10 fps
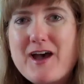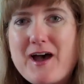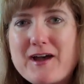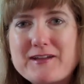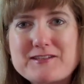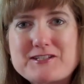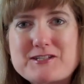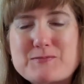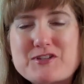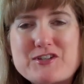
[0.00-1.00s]
Hi, this
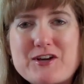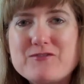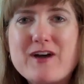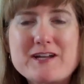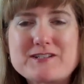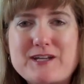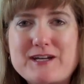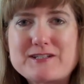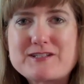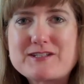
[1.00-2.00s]
is Michelle
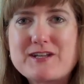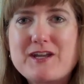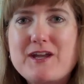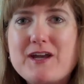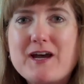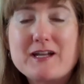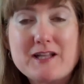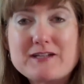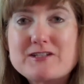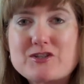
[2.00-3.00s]
Vasquez. I'd
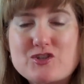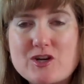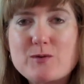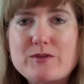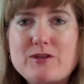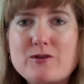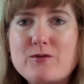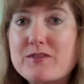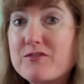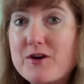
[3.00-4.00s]
like to share with
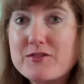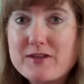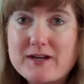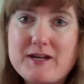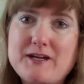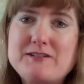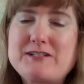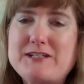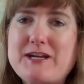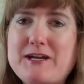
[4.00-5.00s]
you a thought that I had
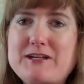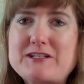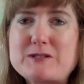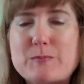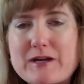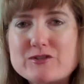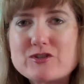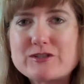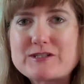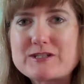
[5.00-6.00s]
today,
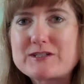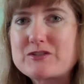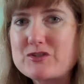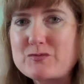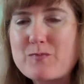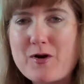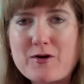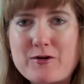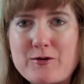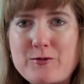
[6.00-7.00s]
especially since
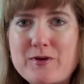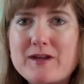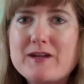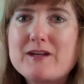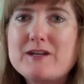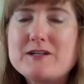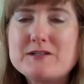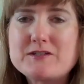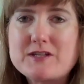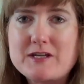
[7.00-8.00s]
tomorrow
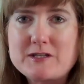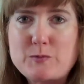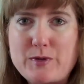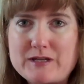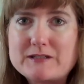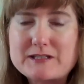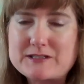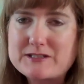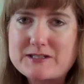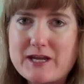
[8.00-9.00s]
is
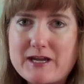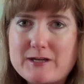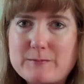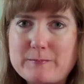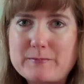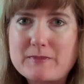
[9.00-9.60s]
Independence Day.